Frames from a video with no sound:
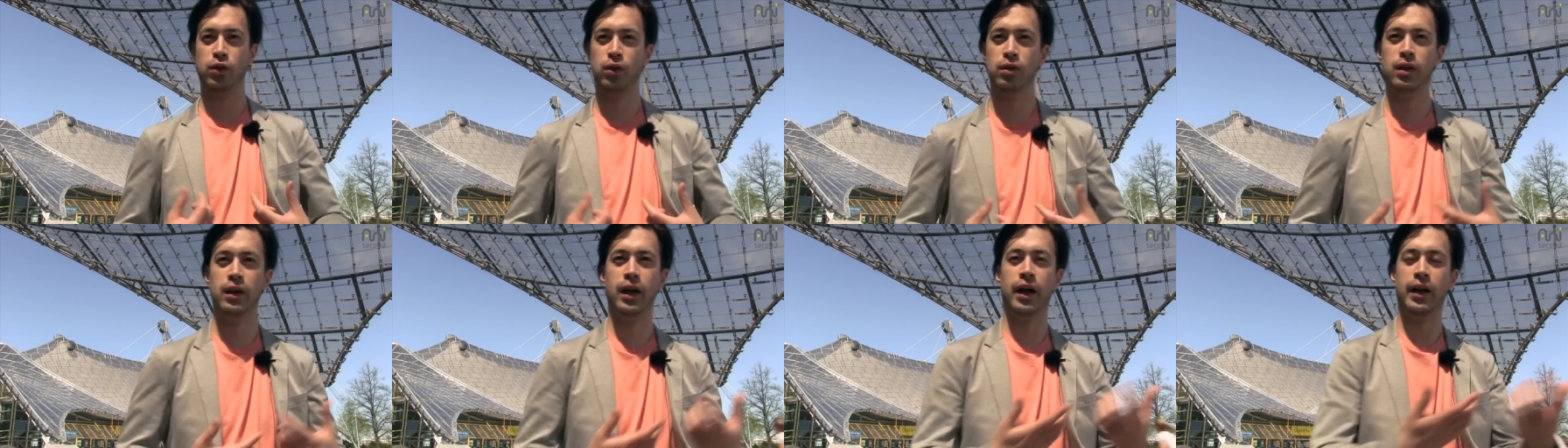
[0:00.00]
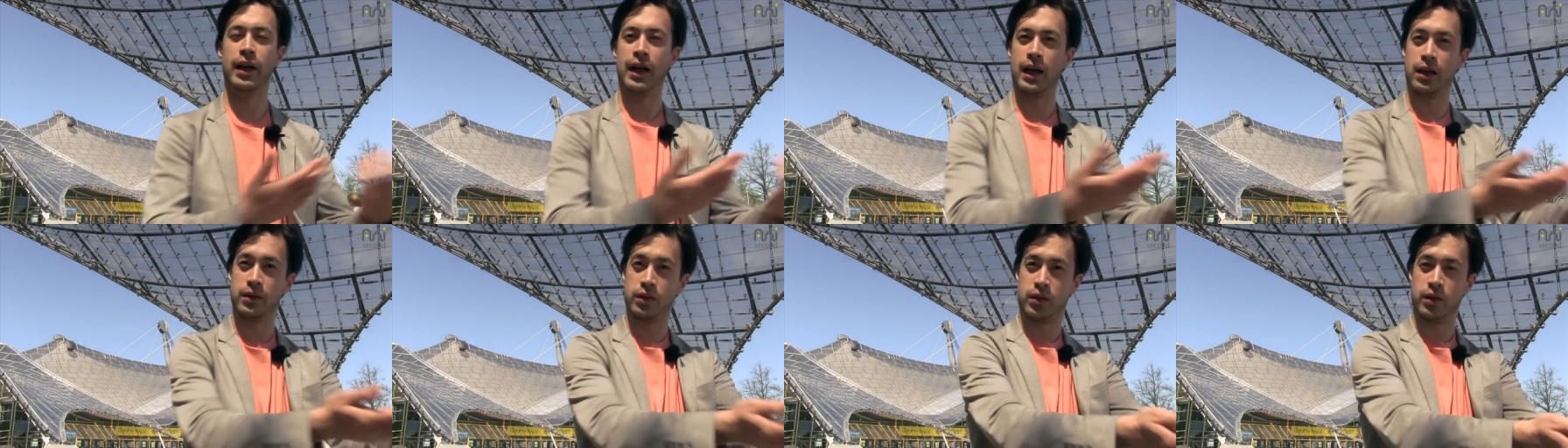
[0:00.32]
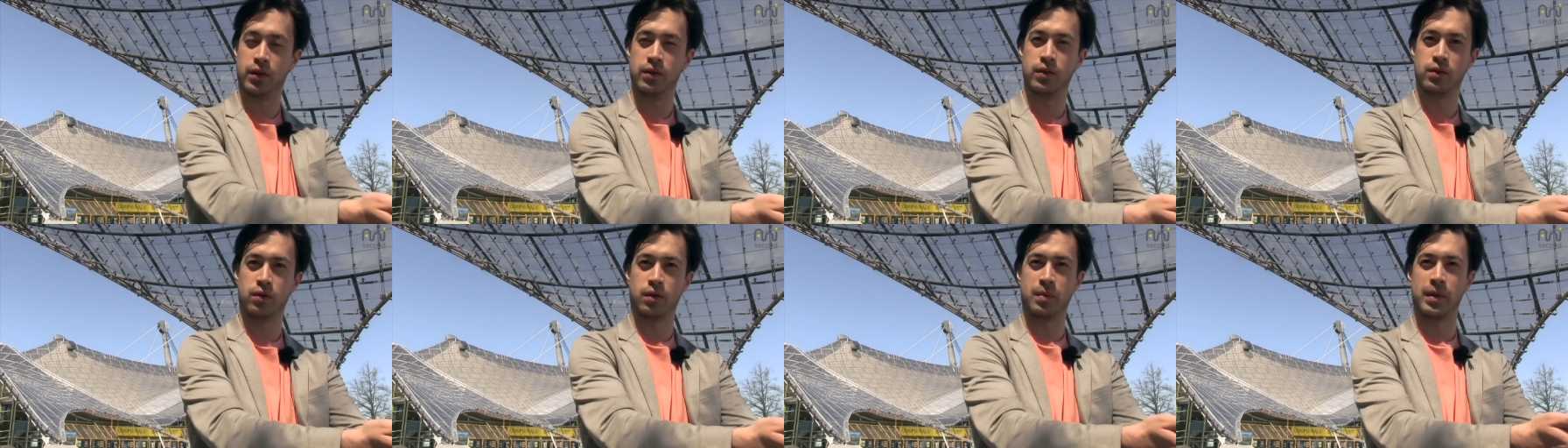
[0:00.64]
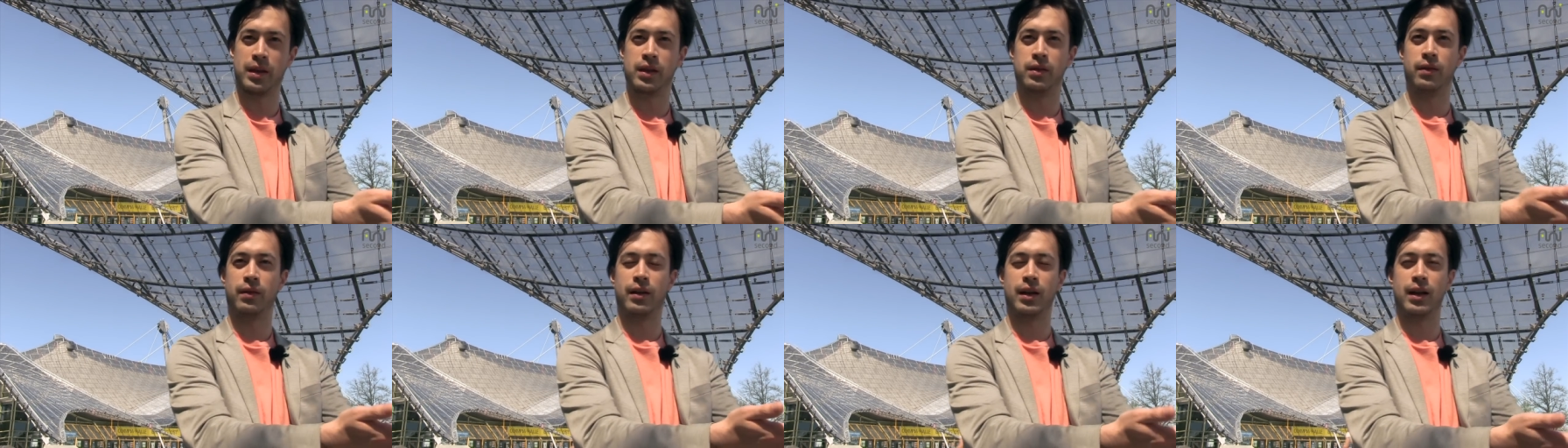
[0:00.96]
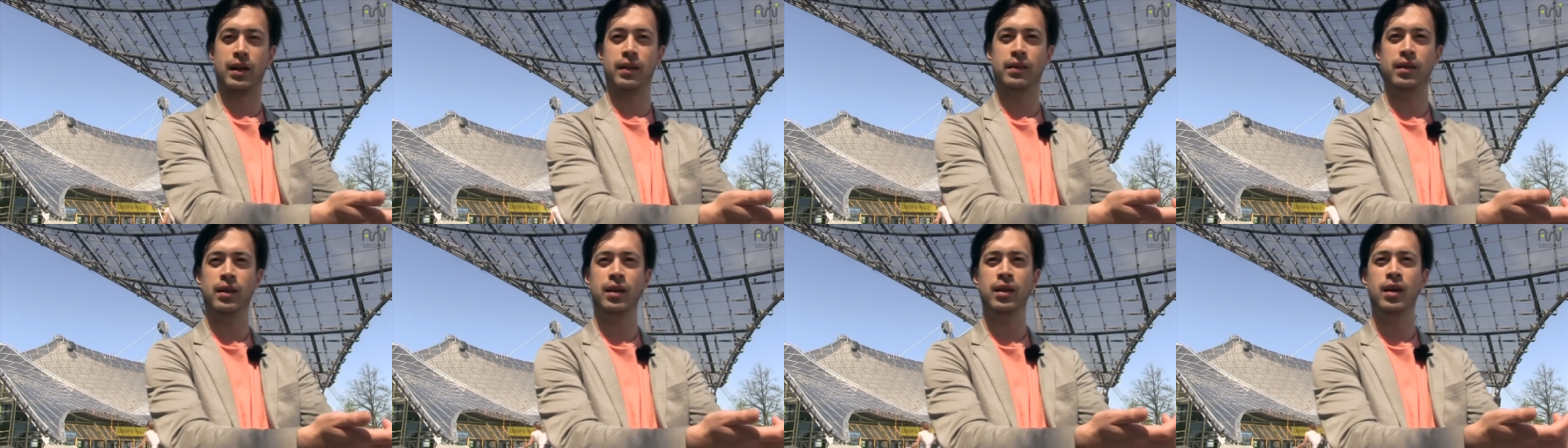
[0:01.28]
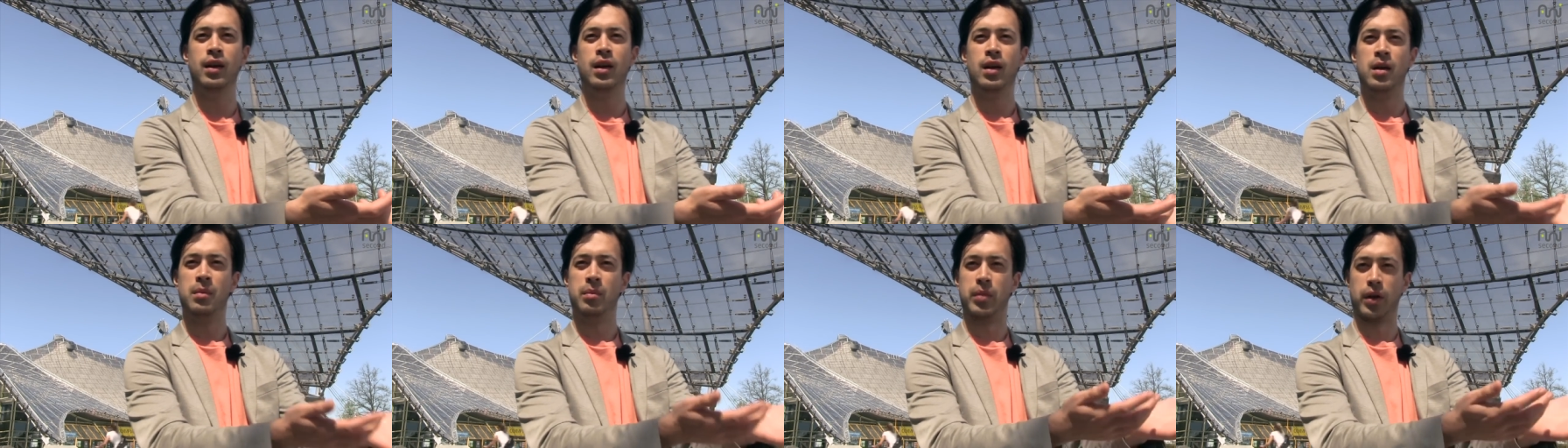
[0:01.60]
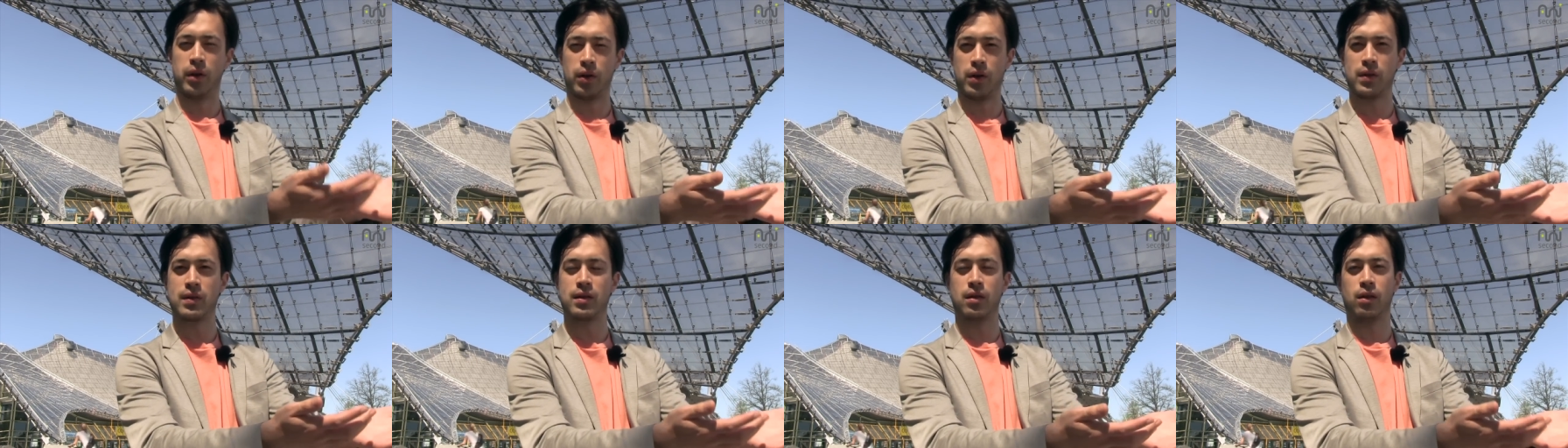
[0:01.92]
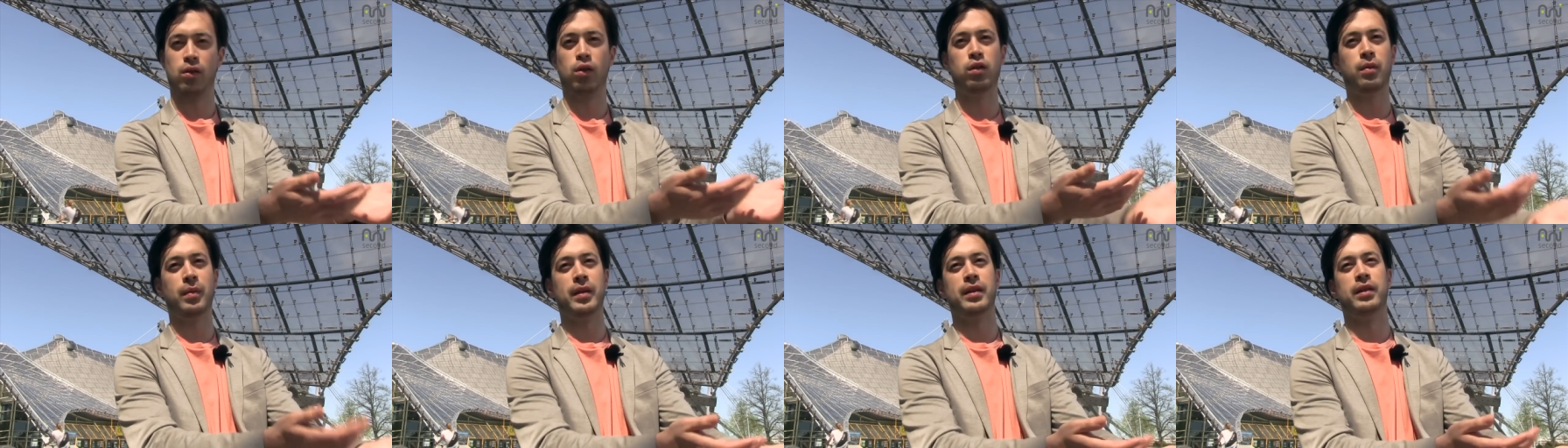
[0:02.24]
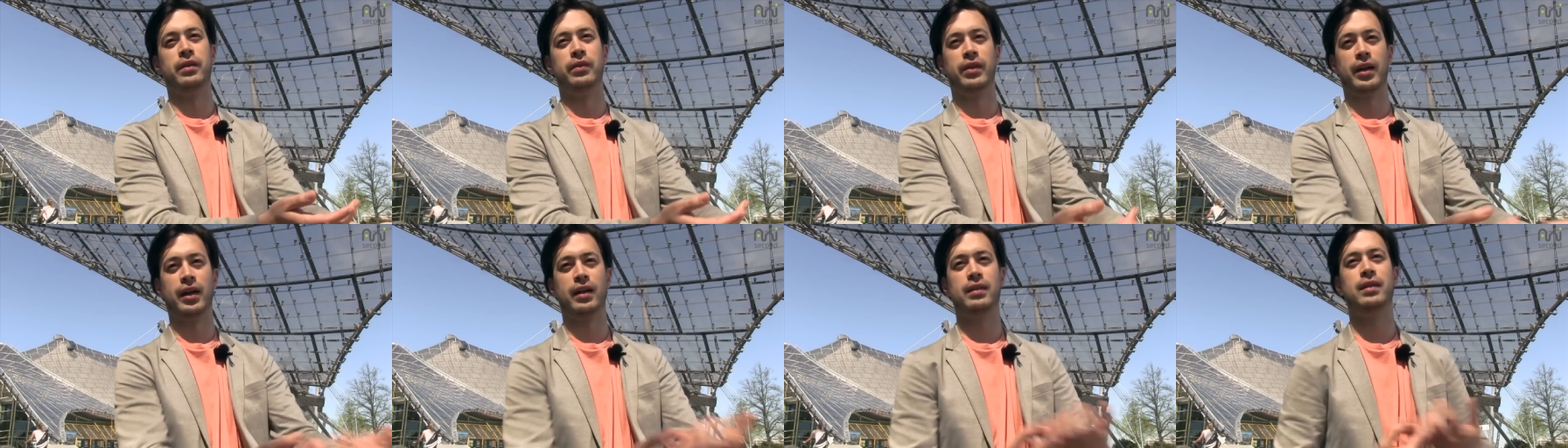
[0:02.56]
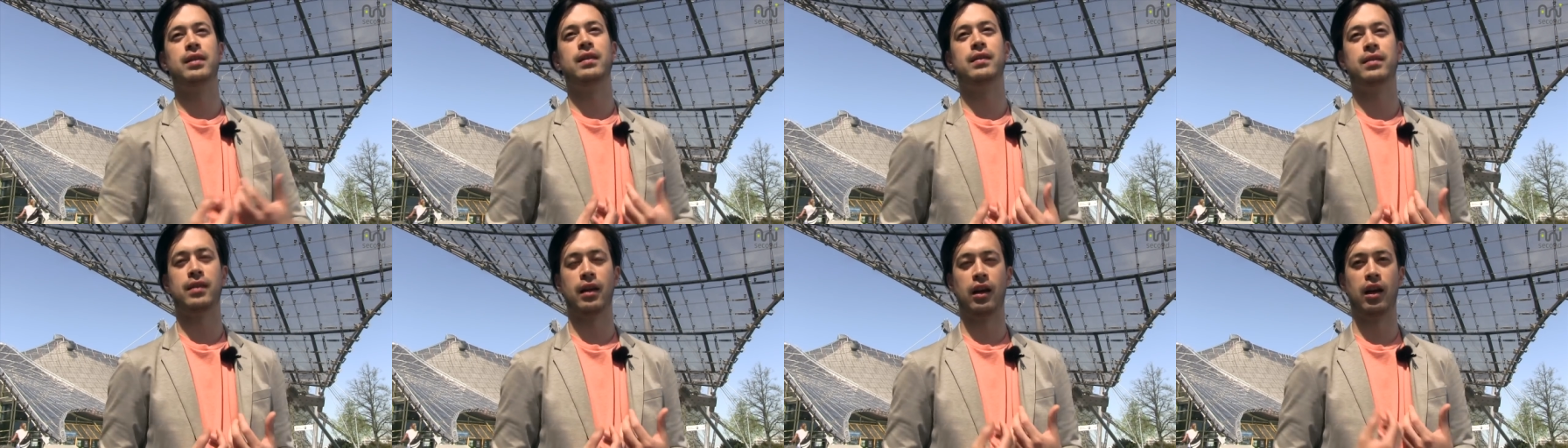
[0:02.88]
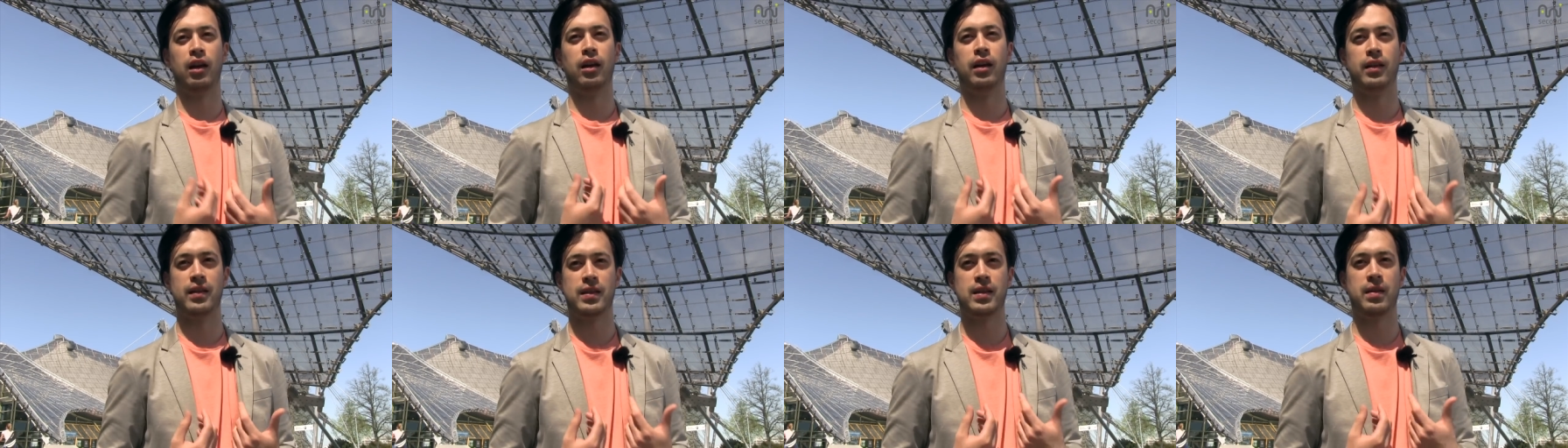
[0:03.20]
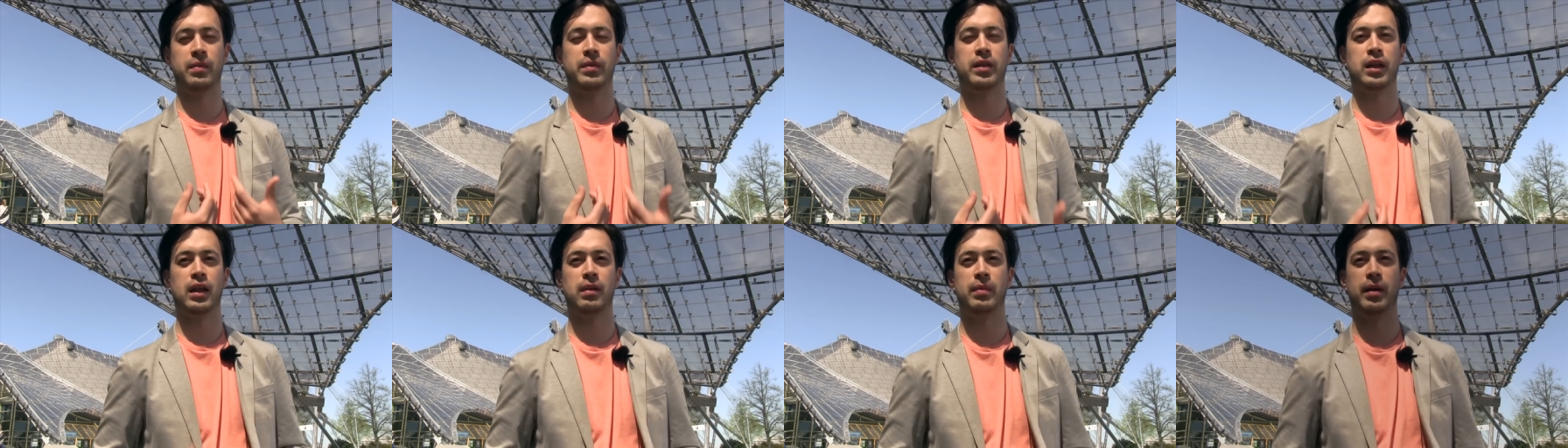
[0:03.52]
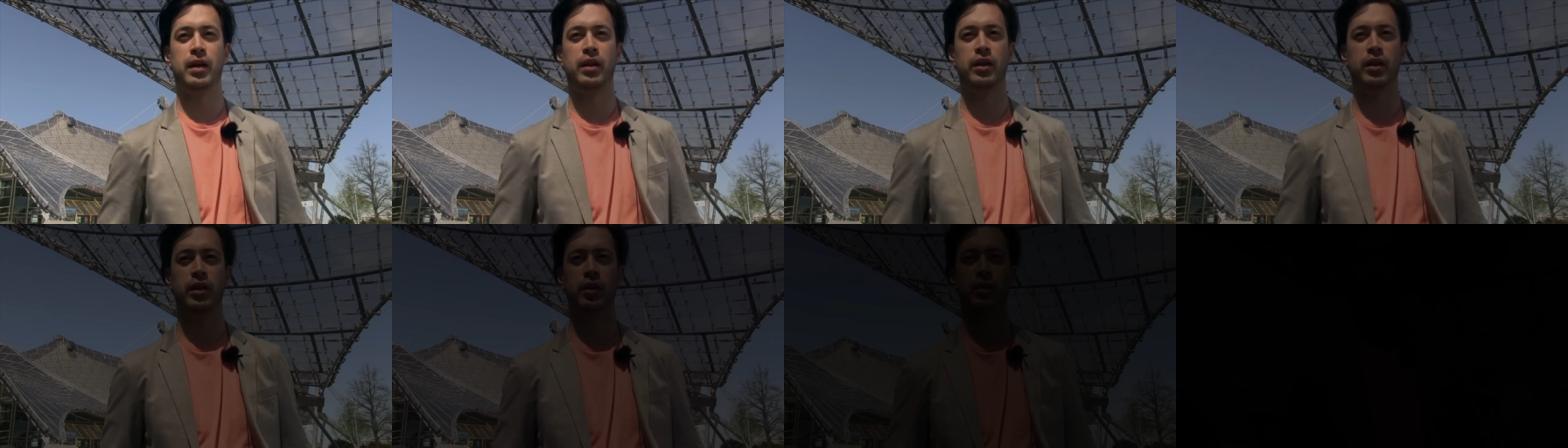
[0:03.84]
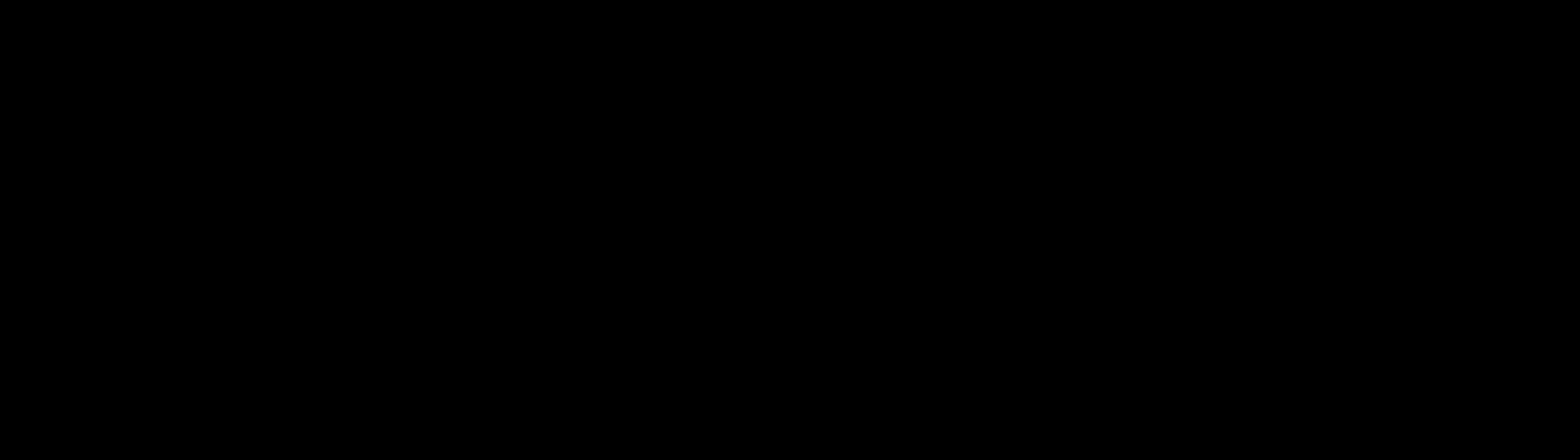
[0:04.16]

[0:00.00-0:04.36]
you'll learn how to use augmented reality, but also augmented reality is going to learn something about you.